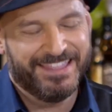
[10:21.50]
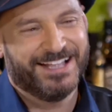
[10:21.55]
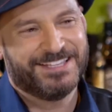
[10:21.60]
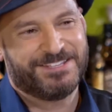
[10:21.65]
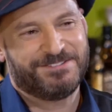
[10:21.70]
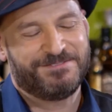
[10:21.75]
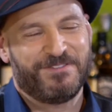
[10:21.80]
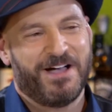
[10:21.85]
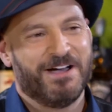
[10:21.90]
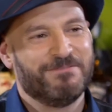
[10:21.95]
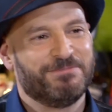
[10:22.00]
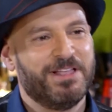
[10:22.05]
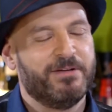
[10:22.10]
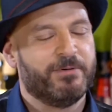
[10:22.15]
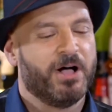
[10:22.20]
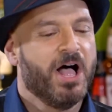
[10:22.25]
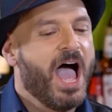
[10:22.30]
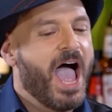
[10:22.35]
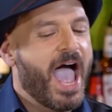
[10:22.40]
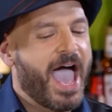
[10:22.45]
That's
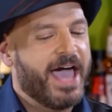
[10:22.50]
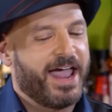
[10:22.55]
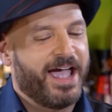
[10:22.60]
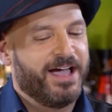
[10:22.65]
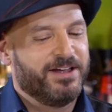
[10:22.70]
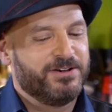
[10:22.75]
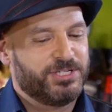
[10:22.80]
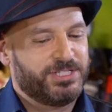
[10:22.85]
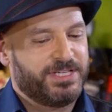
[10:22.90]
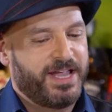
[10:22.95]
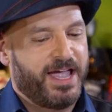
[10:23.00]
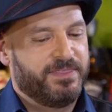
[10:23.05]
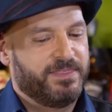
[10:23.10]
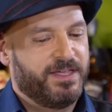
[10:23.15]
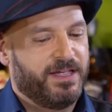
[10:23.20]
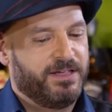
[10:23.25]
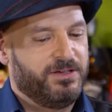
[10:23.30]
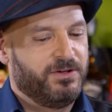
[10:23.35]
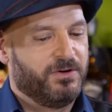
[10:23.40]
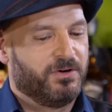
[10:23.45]
unbelievable. And I understand
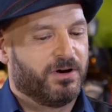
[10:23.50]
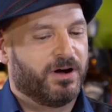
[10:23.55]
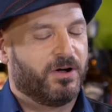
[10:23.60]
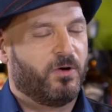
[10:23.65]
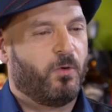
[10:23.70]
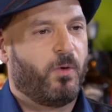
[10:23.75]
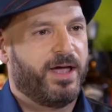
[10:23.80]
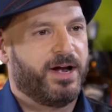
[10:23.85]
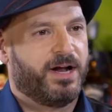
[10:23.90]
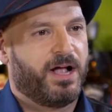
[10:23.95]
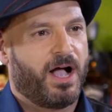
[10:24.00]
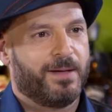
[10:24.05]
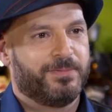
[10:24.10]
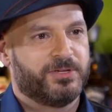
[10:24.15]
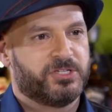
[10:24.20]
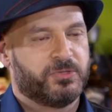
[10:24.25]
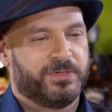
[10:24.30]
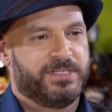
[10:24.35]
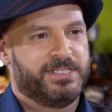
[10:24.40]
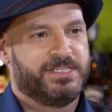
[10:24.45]
that you are quite
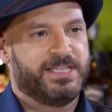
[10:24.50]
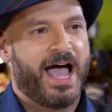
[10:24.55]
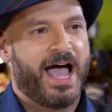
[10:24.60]
accomplished with